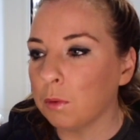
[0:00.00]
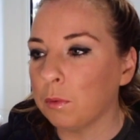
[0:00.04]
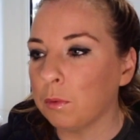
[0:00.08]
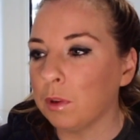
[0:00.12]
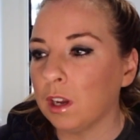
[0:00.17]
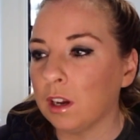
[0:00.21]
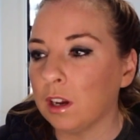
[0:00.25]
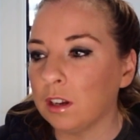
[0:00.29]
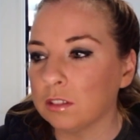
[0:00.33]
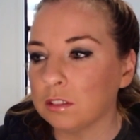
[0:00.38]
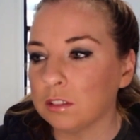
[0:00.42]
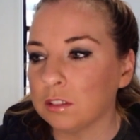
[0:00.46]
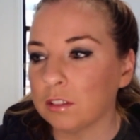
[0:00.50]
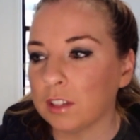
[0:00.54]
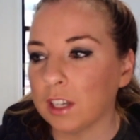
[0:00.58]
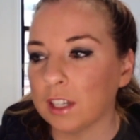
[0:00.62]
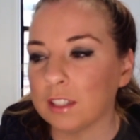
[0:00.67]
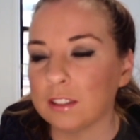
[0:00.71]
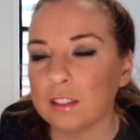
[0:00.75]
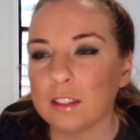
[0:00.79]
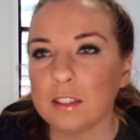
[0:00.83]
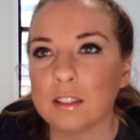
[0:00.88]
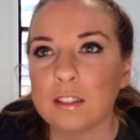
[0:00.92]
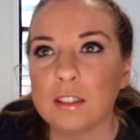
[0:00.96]
We also
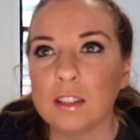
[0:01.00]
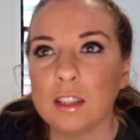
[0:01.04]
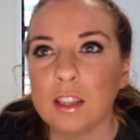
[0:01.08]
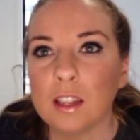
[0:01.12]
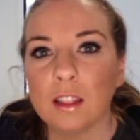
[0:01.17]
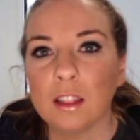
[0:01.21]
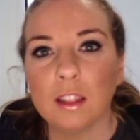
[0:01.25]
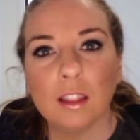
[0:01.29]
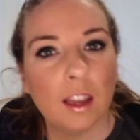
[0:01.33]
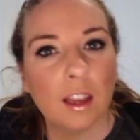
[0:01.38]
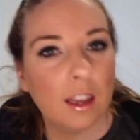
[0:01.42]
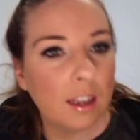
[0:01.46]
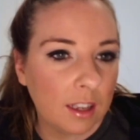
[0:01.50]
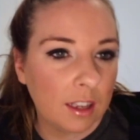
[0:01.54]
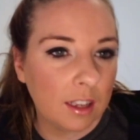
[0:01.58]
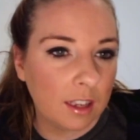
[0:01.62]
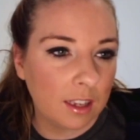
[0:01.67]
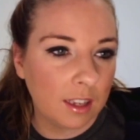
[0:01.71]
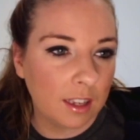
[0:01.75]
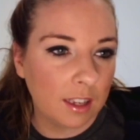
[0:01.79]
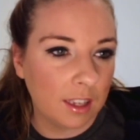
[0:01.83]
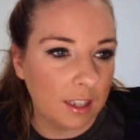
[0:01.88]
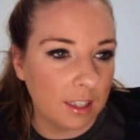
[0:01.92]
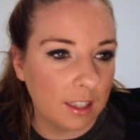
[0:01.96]
got to see
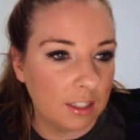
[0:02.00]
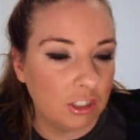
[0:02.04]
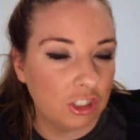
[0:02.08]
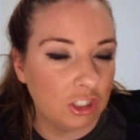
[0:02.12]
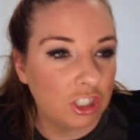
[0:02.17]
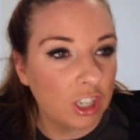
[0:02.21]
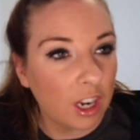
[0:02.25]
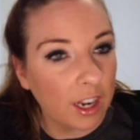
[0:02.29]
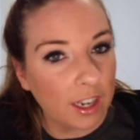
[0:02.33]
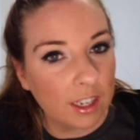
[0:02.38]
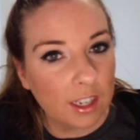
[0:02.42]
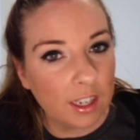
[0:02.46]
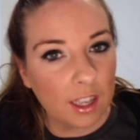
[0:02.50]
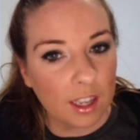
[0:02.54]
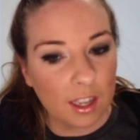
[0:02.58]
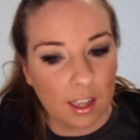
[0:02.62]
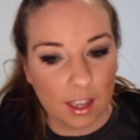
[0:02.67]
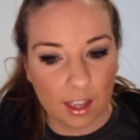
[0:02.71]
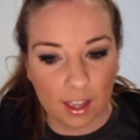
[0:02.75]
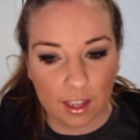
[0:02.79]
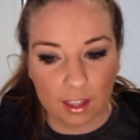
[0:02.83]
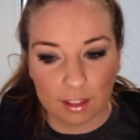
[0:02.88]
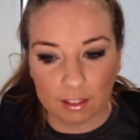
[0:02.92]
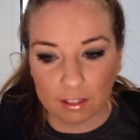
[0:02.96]
Lana in
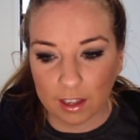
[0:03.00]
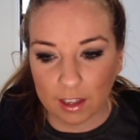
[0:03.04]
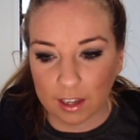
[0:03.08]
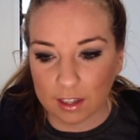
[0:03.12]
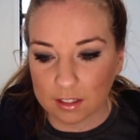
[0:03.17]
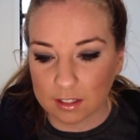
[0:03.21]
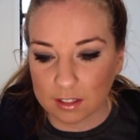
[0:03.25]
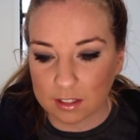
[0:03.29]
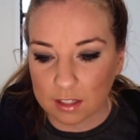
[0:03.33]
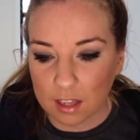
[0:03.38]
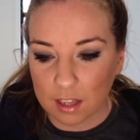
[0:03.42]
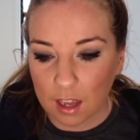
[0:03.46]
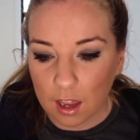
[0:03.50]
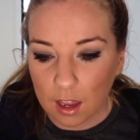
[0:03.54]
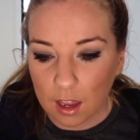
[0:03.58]
China and Lex.